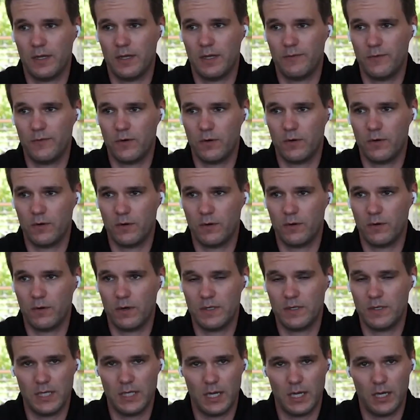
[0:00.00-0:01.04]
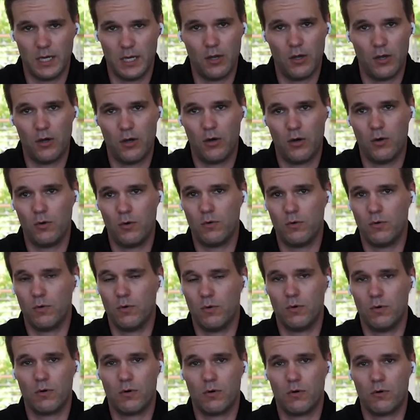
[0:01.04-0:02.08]
if you're a cio
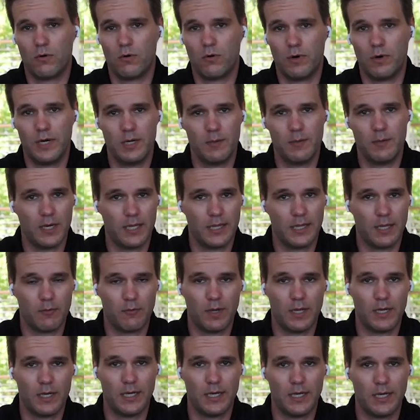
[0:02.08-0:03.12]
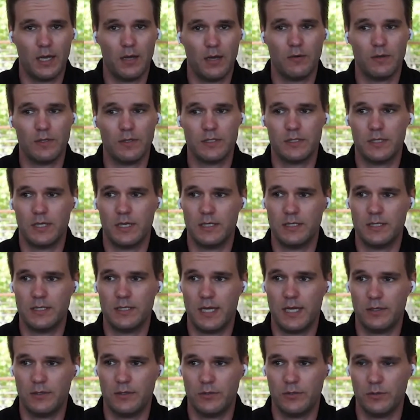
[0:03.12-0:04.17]
or or anybody that right now has has
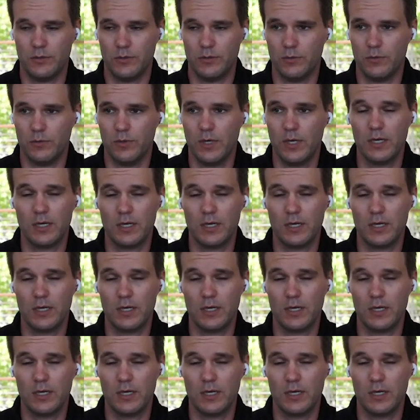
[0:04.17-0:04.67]
had to